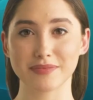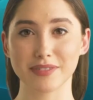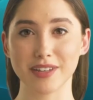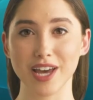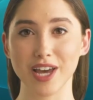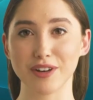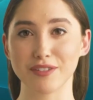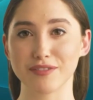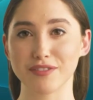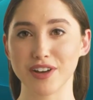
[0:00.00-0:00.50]

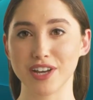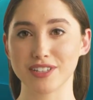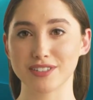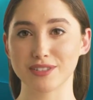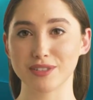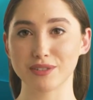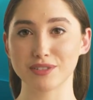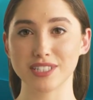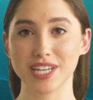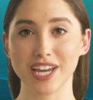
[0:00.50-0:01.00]
Our
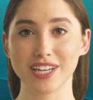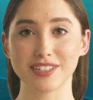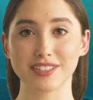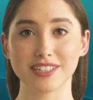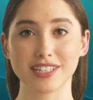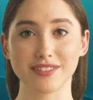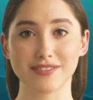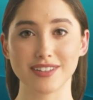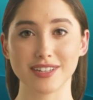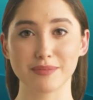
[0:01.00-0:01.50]
first
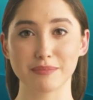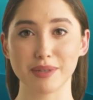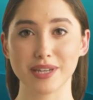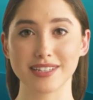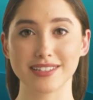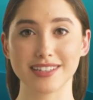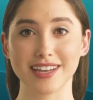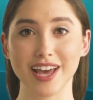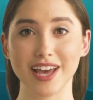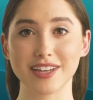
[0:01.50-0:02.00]
alternative is
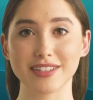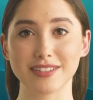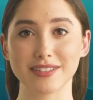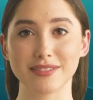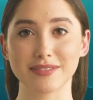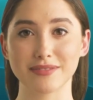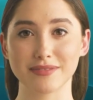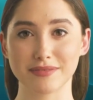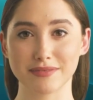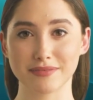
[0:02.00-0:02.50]
Picsart.
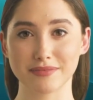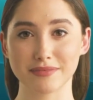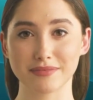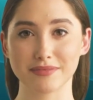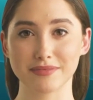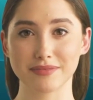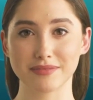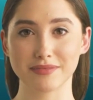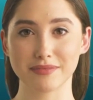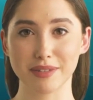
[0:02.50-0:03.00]

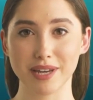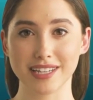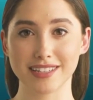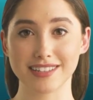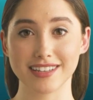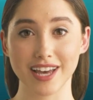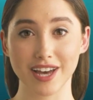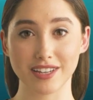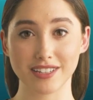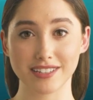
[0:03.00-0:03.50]

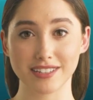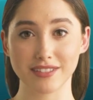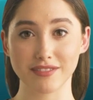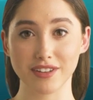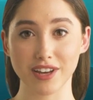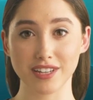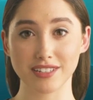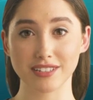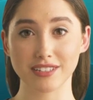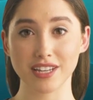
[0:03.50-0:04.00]
Picsart is a
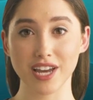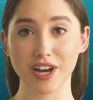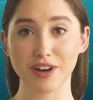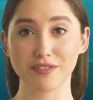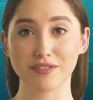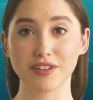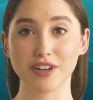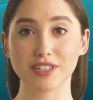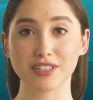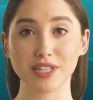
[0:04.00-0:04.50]
versatile
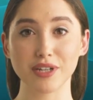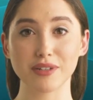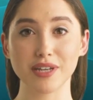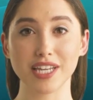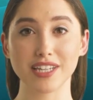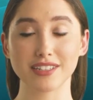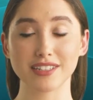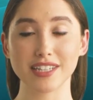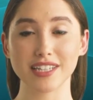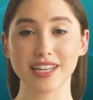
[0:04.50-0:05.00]
photo
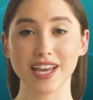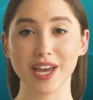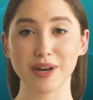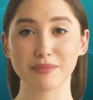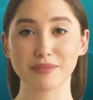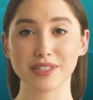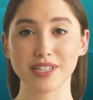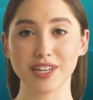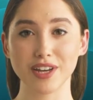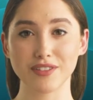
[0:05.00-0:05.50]
editing
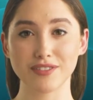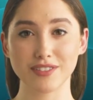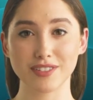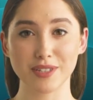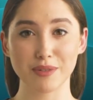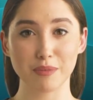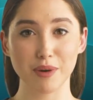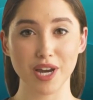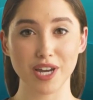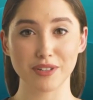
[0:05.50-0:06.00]
app that offers
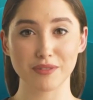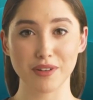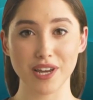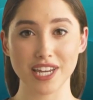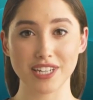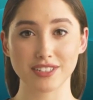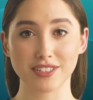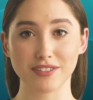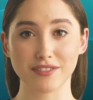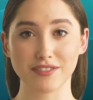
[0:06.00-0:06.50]
a wide
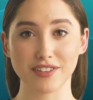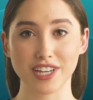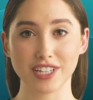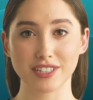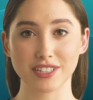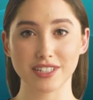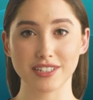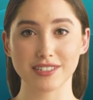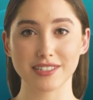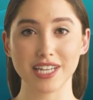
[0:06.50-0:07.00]
range of
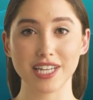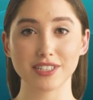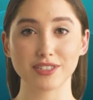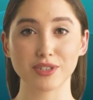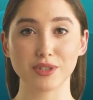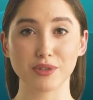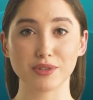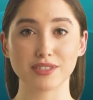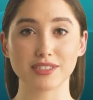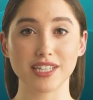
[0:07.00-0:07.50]
features and
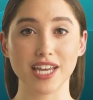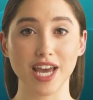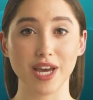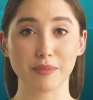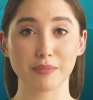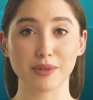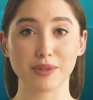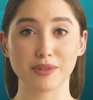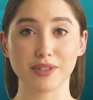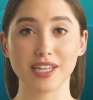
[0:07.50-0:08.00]
tools to
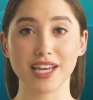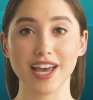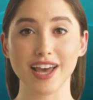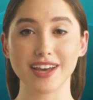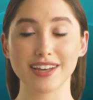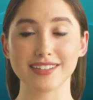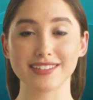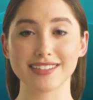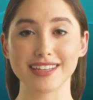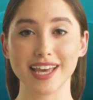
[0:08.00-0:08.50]
help you
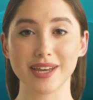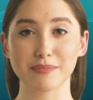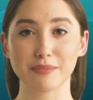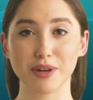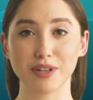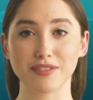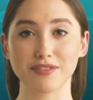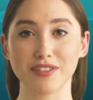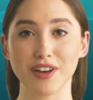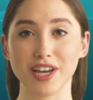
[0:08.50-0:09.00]
enhance and
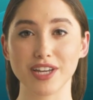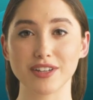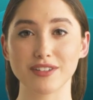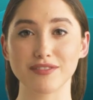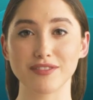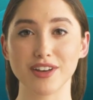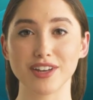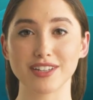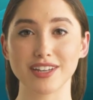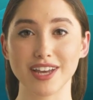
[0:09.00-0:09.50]
modify your
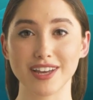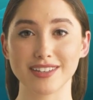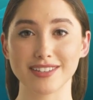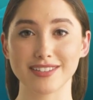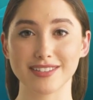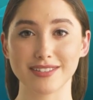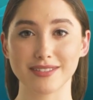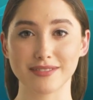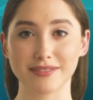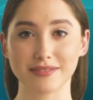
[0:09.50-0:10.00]

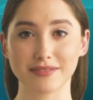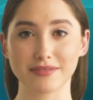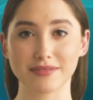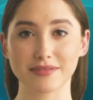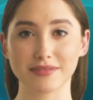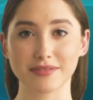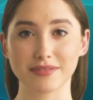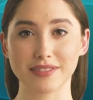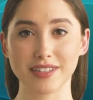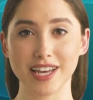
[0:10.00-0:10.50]
photos.
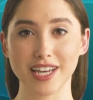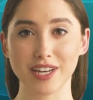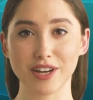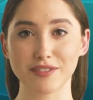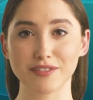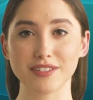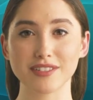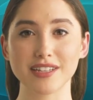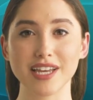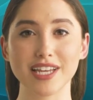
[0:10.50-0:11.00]
It
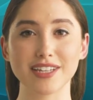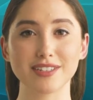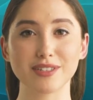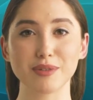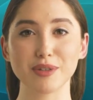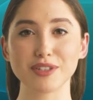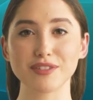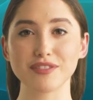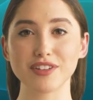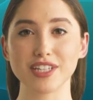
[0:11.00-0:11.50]
offers
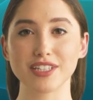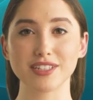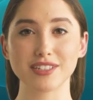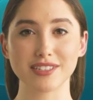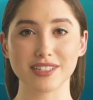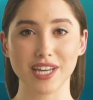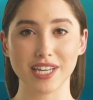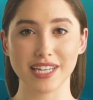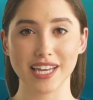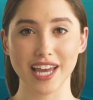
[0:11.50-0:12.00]
excellent
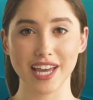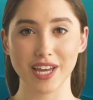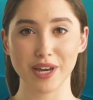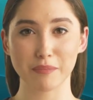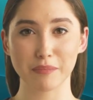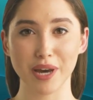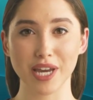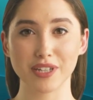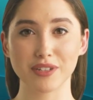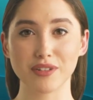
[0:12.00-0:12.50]
features like AI
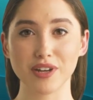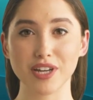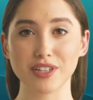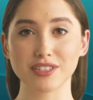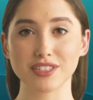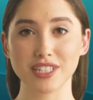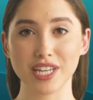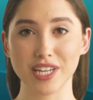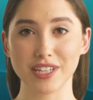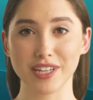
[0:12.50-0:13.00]

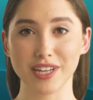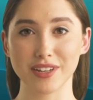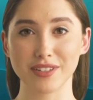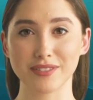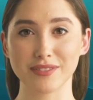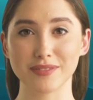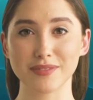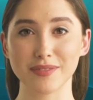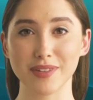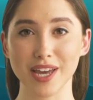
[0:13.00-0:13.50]
background checker,
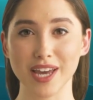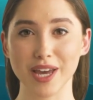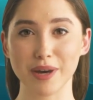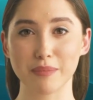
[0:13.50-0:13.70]
AI